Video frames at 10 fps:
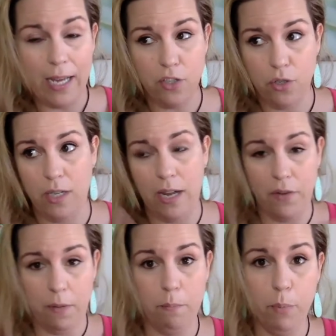So you didn't have
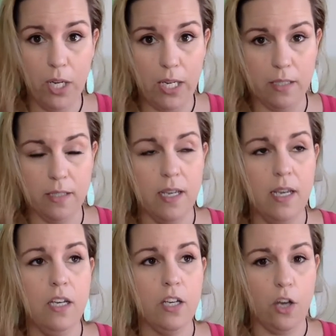any bookings
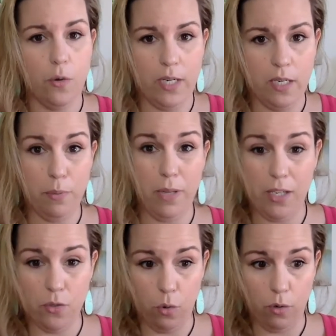going into
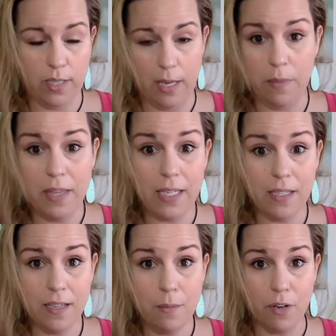place. Or same thing in
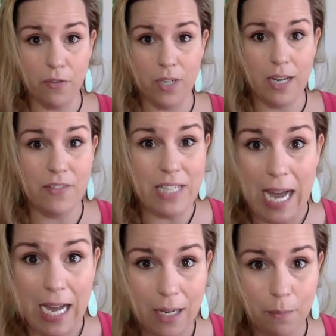summer, if you didn't have
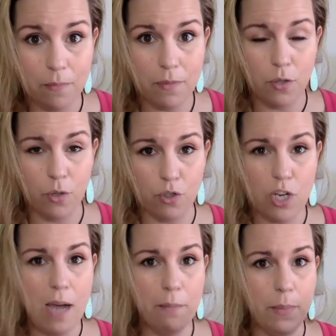time to do your
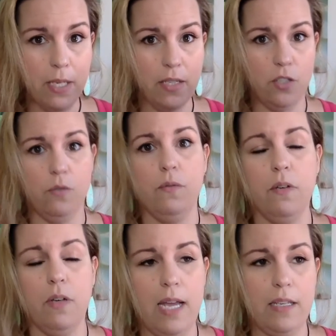job because you
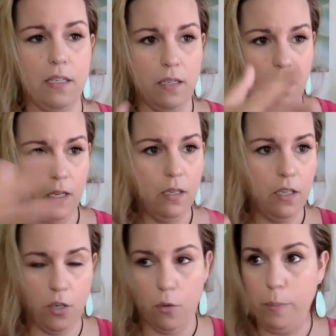had to,
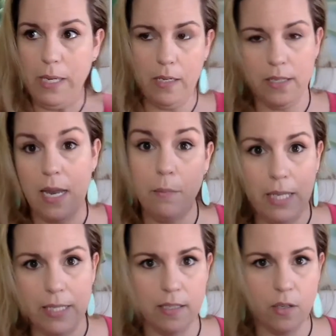you know, be in ten
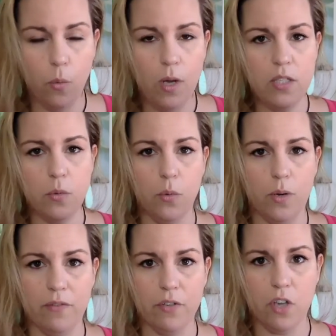places at once with
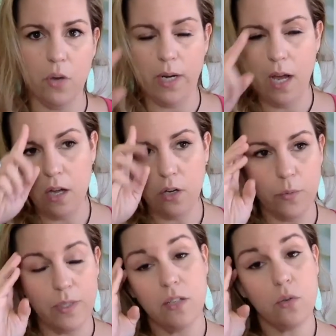whatever's going on, or it
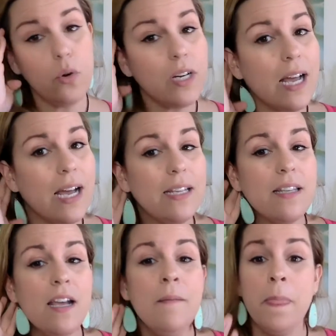was disorganized,
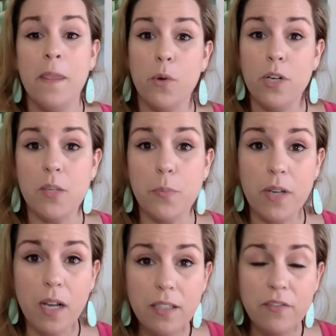you weren't as
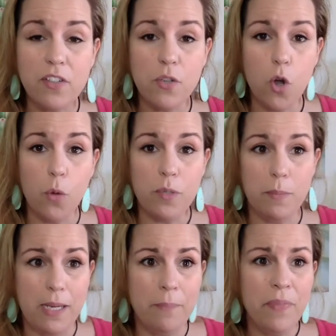productive as you hoped to
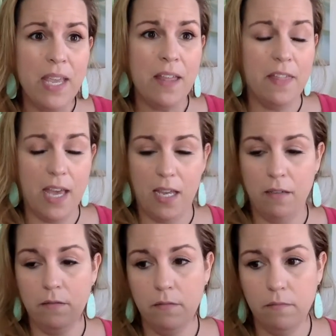be,
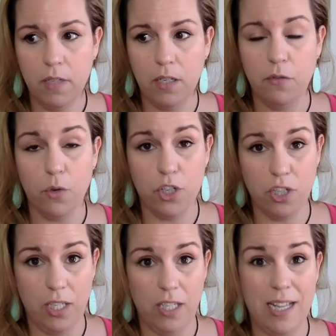then
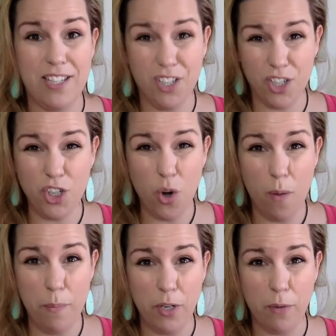unfortunately, that's going to show
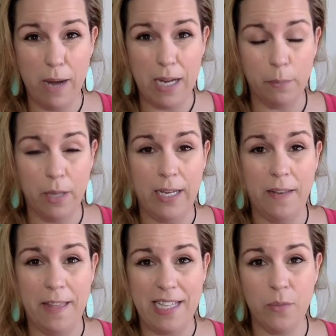up in your bottom line,
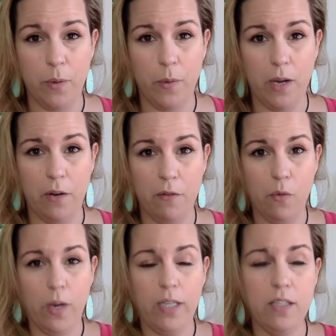and that's what we want to
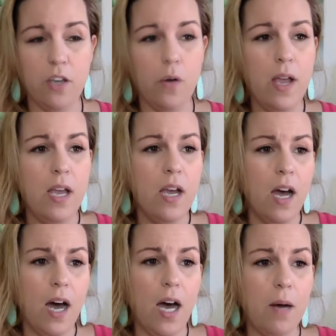avoid. So
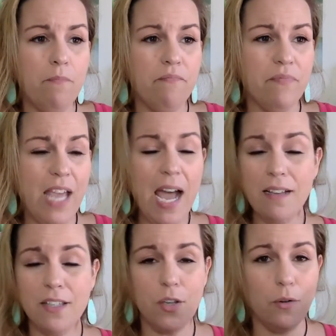um, yeah,
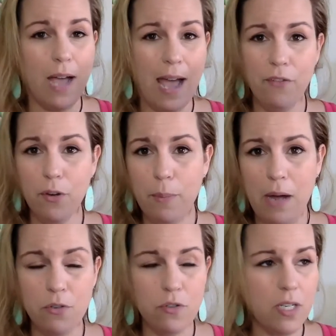so have your
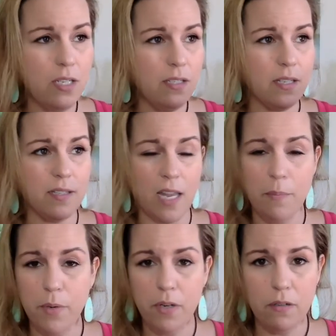boundaries, set
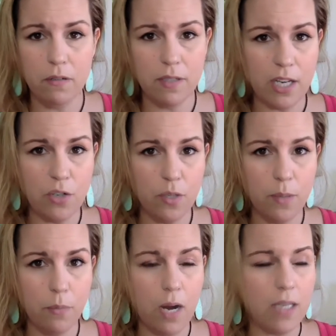up your
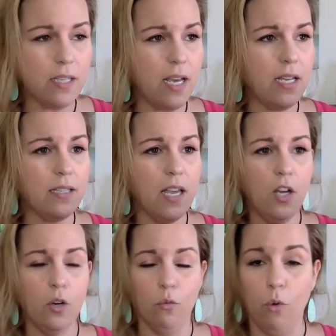scheduling process,
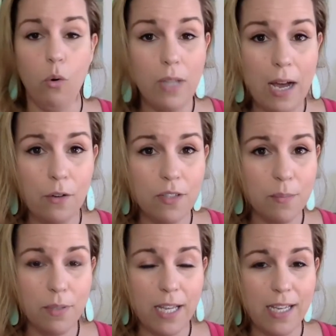roll out the
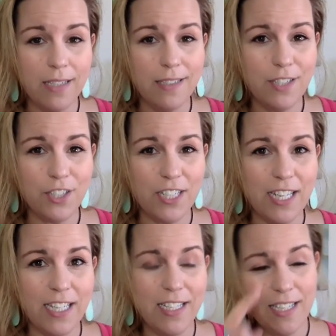plan to your
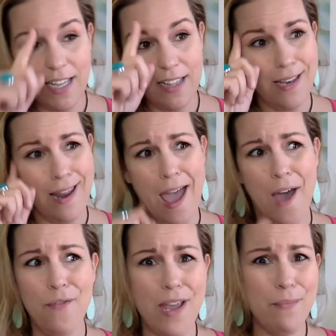kids, and then
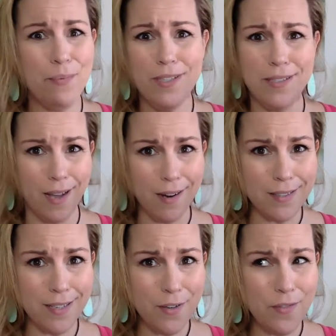have a
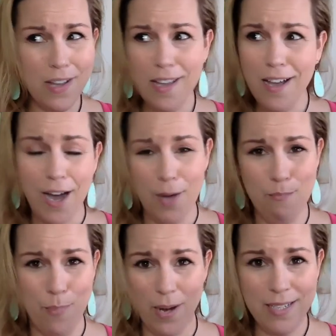productive,
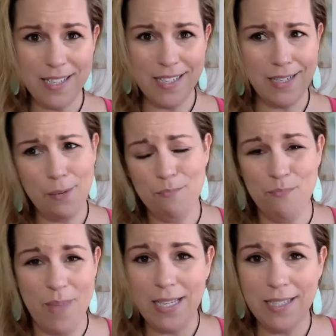abundant,
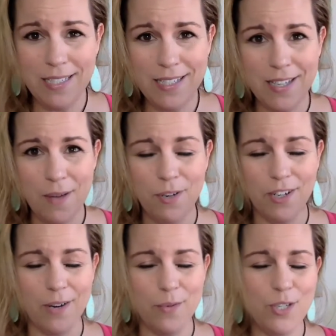amazing
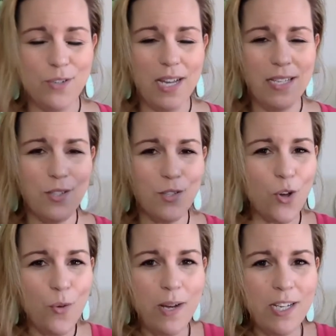summer. I wish you guys
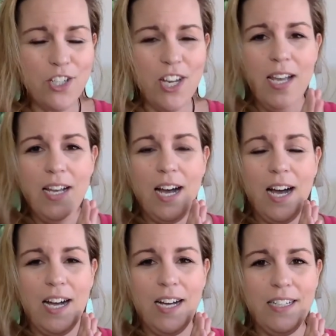so much
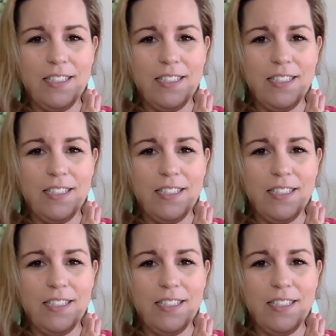uh,